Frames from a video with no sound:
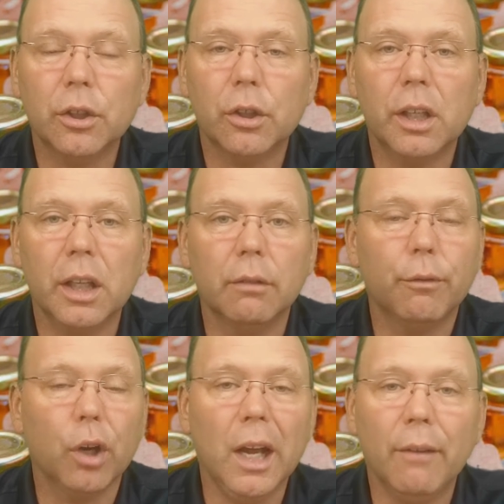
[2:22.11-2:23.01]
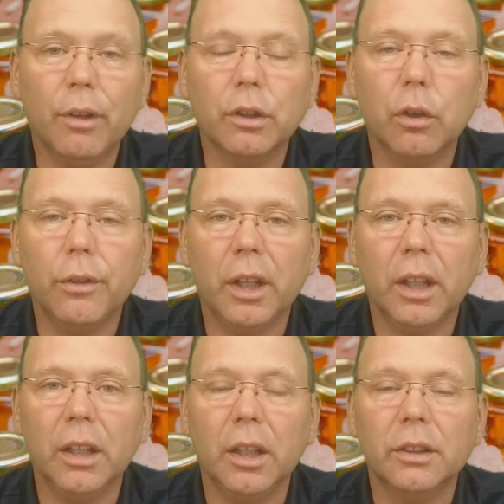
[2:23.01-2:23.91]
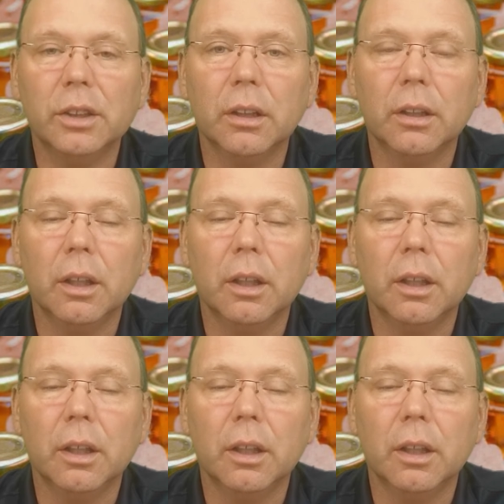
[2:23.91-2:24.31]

their kid for every little thing he does,